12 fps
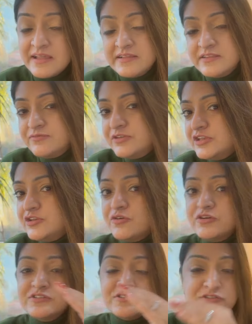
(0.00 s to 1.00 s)
the video
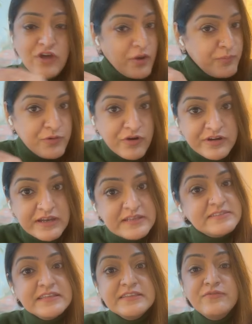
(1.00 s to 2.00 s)
is not
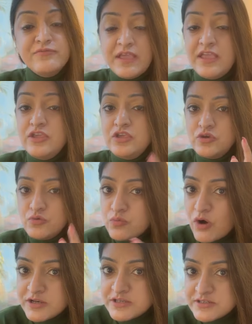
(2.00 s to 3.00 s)
progressing the way you
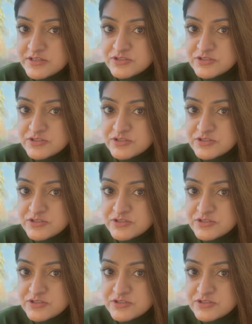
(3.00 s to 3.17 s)
wanted it